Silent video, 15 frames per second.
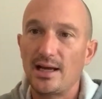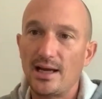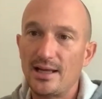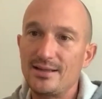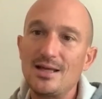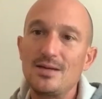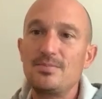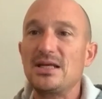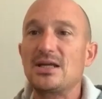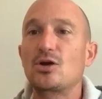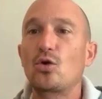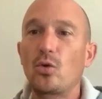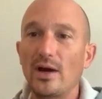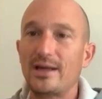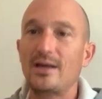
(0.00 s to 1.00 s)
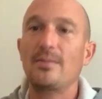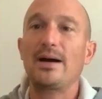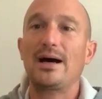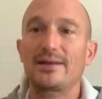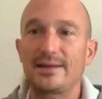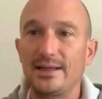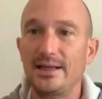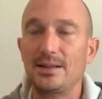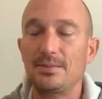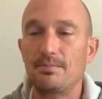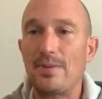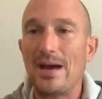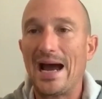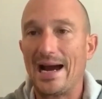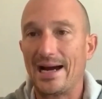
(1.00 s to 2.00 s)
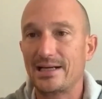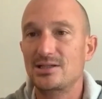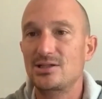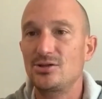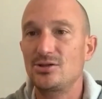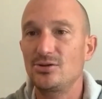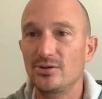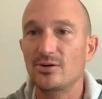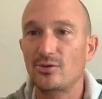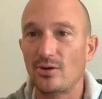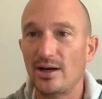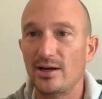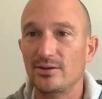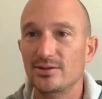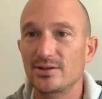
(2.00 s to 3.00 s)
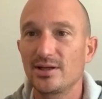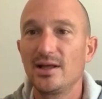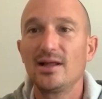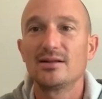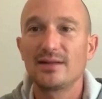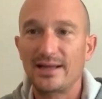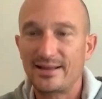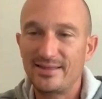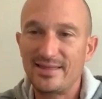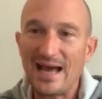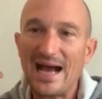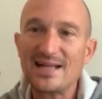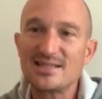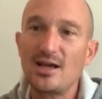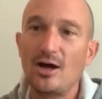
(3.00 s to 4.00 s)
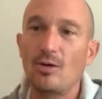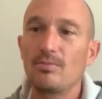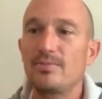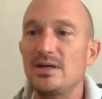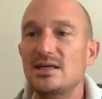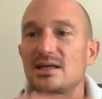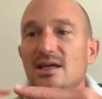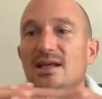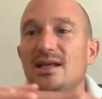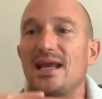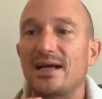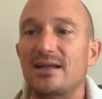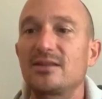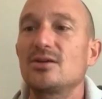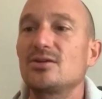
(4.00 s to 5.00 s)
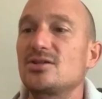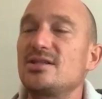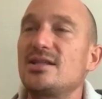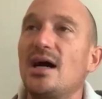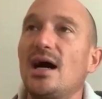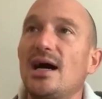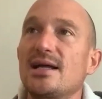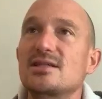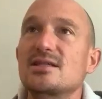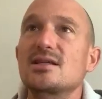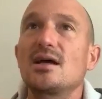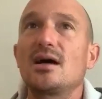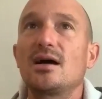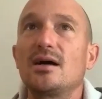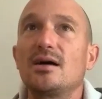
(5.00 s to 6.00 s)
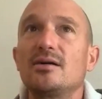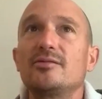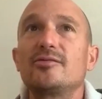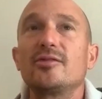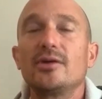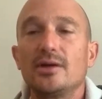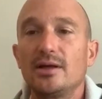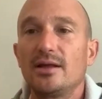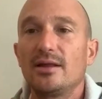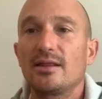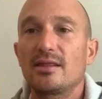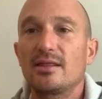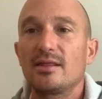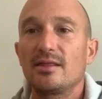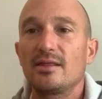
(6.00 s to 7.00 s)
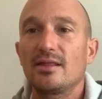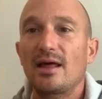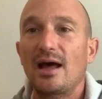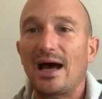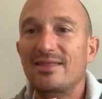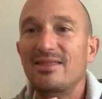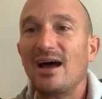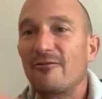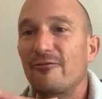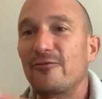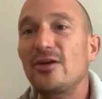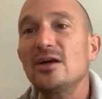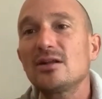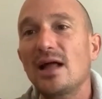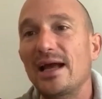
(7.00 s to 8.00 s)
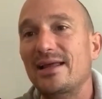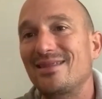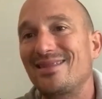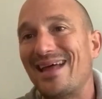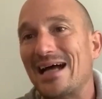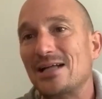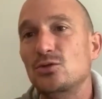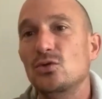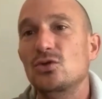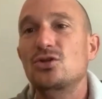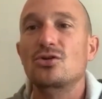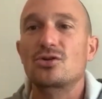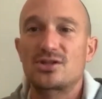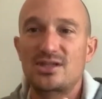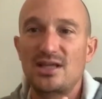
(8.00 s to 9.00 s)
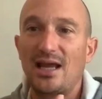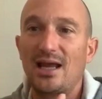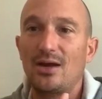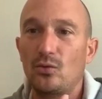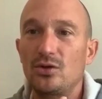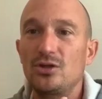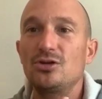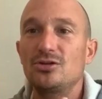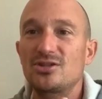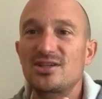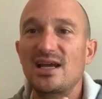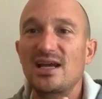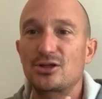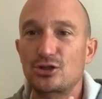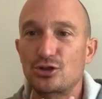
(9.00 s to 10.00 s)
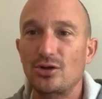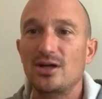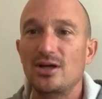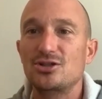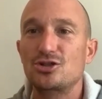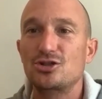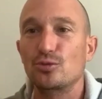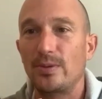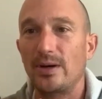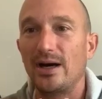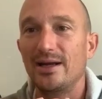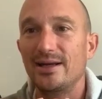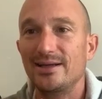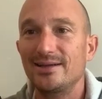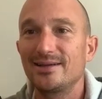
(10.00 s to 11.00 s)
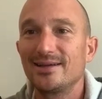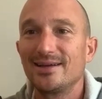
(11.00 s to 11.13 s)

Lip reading: And then be quick about getting back to the ground. Like, that's helped me connect those dots of, I feel like that's what you're saying when you say trust your body,